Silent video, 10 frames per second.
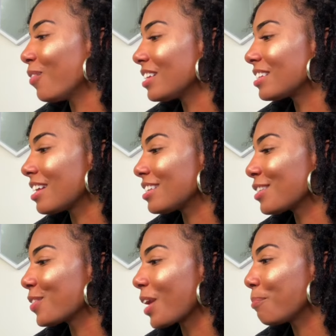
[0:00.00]
was such a
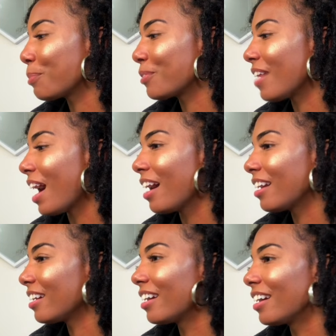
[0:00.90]
great
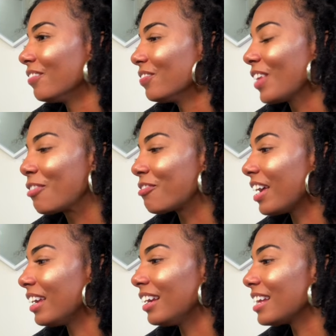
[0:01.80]
provider,
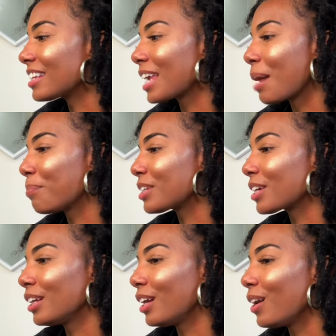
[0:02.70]
fed us, kept us
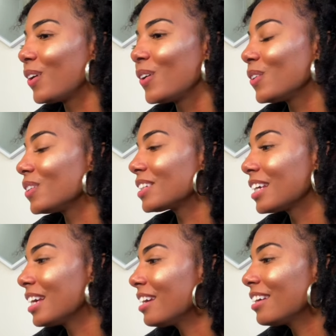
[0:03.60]
clothes,
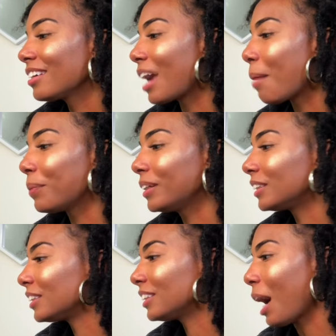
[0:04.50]
kept
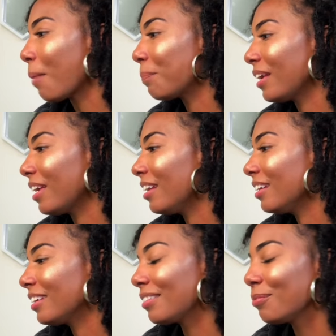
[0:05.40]
us
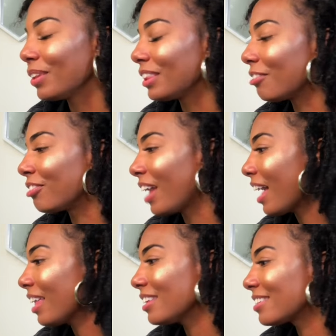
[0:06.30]
shopping with the
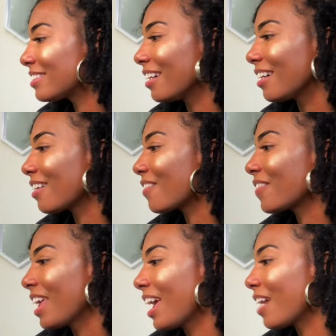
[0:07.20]
flyest stuff
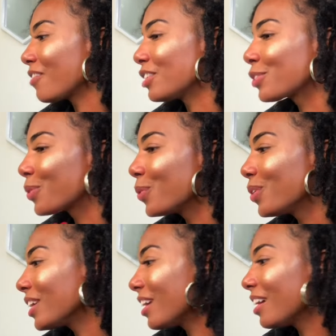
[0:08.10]
every school
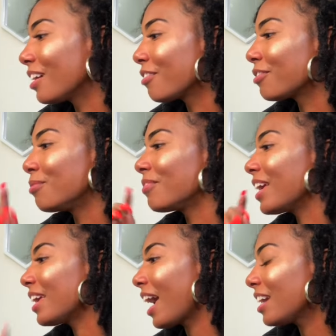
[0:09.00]
year, from
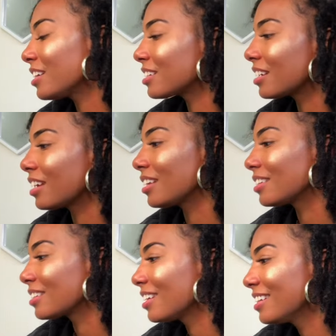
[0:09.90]

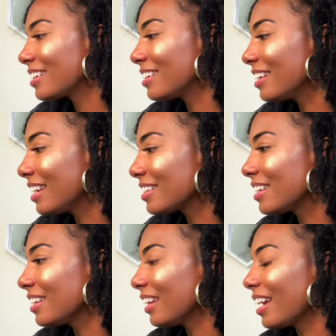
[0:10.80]
vacations to
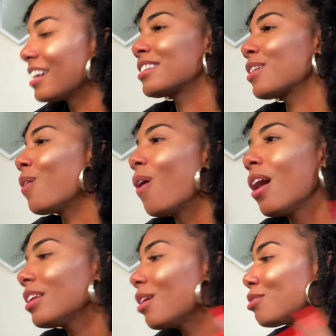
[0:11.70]
Disneyland. So
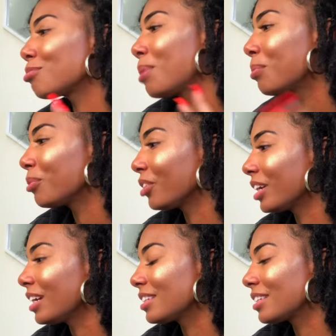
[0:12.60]
all those
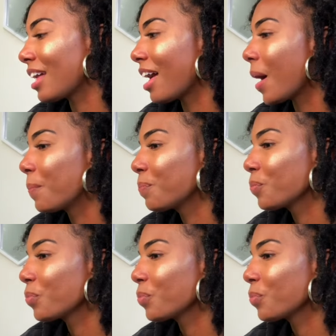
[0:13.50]
memories that